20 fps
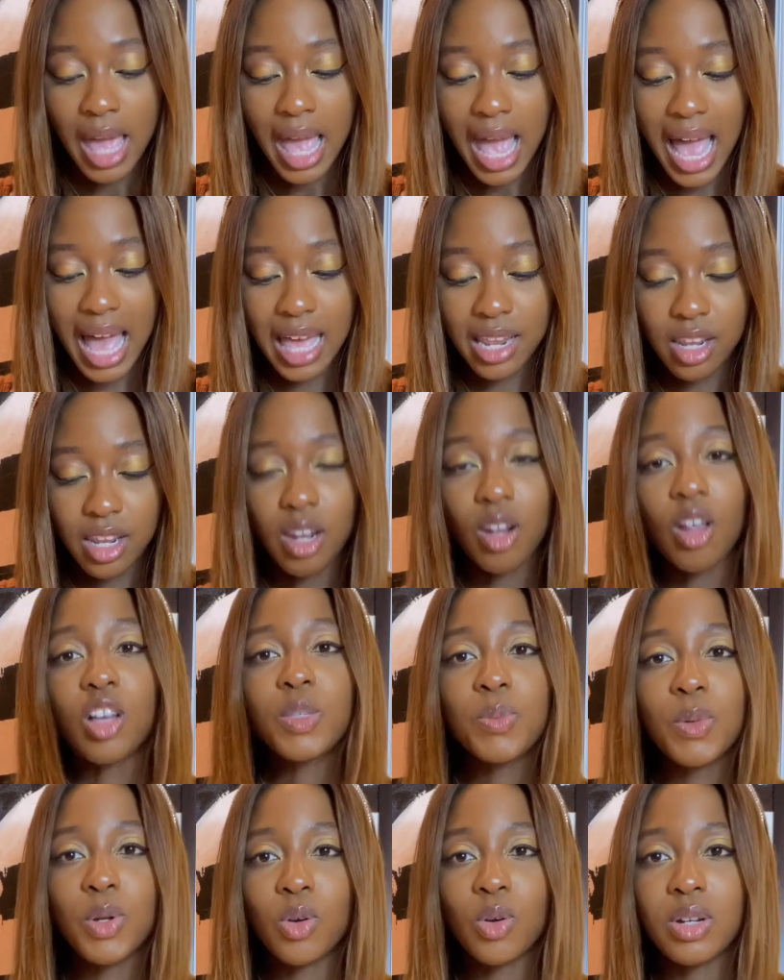And
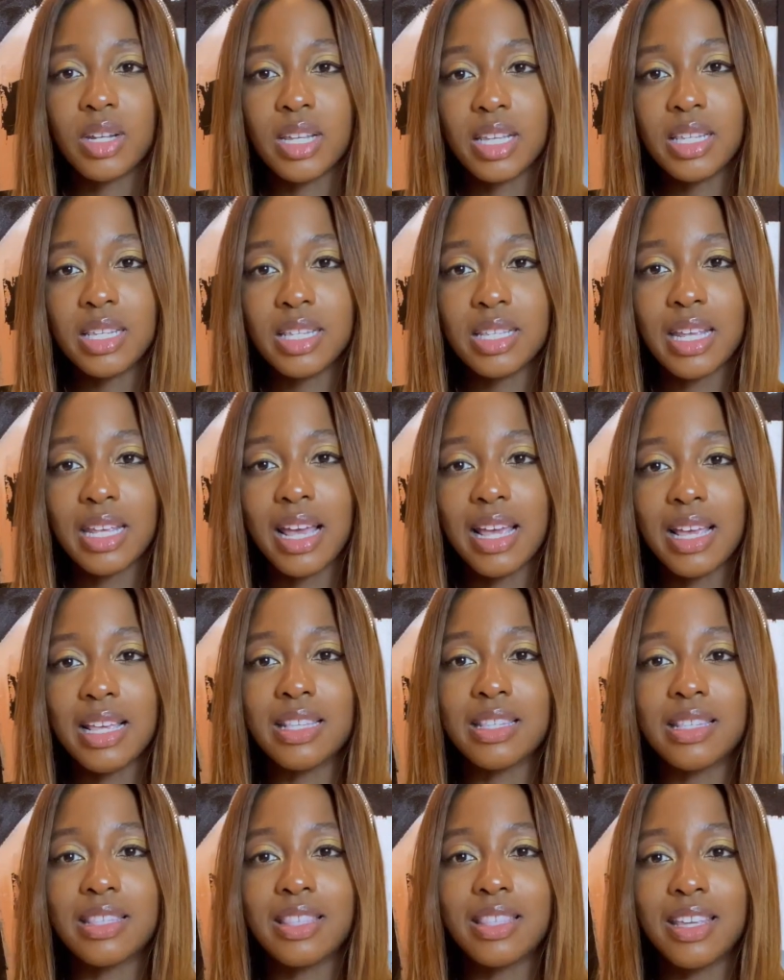last but not least
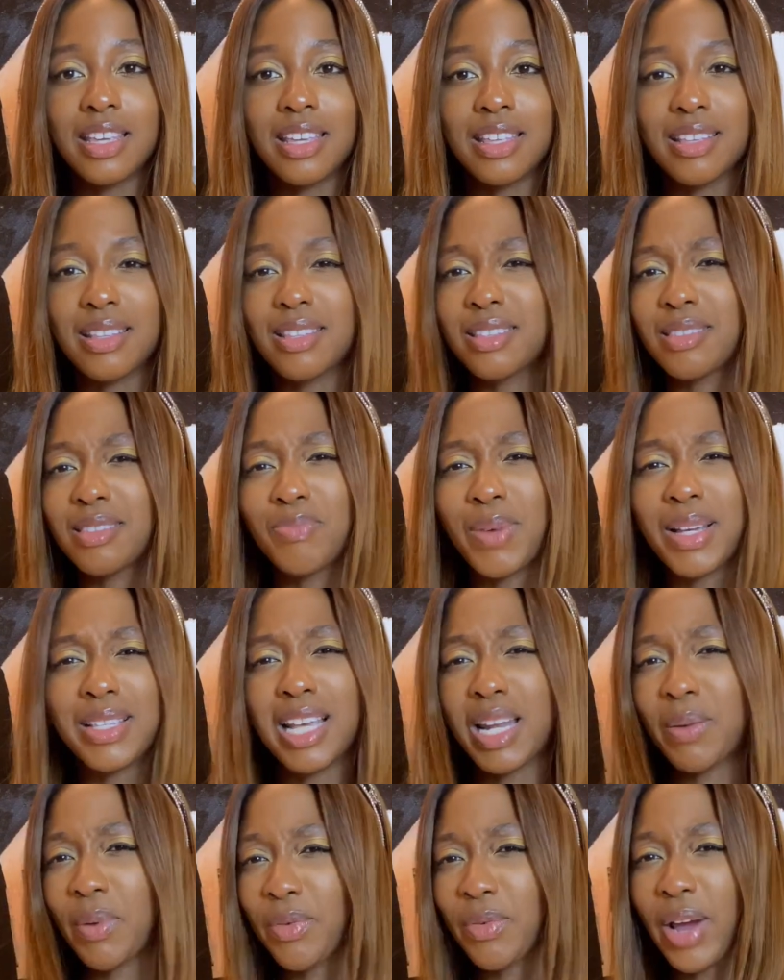is the, and this might
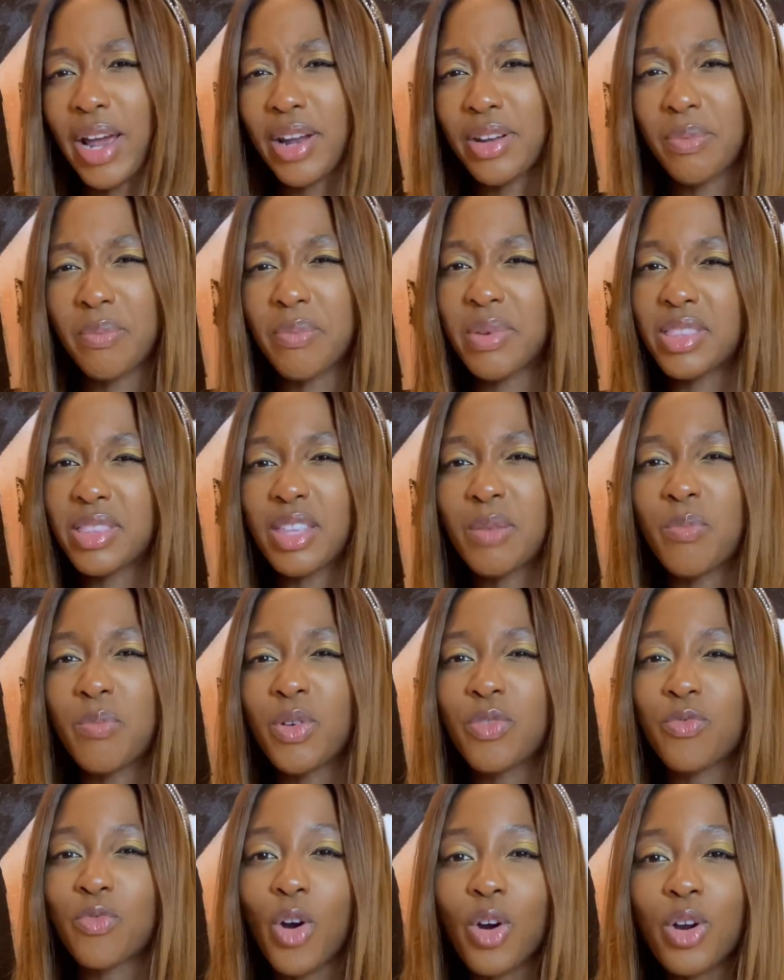sound a bit random, but the
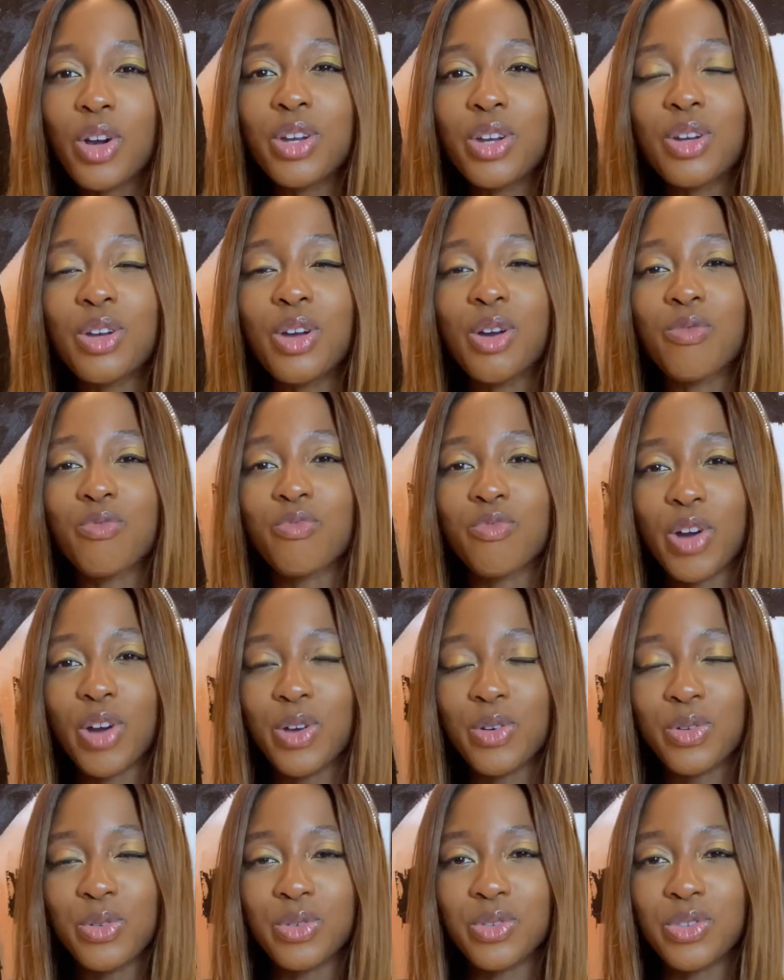Moroccan
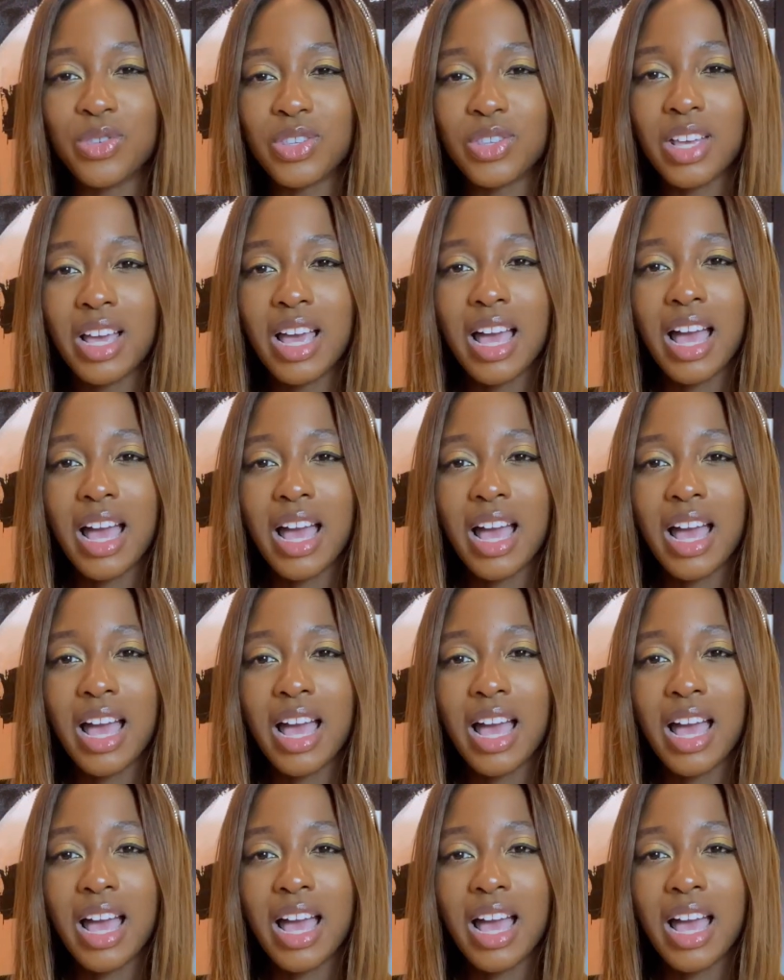Rose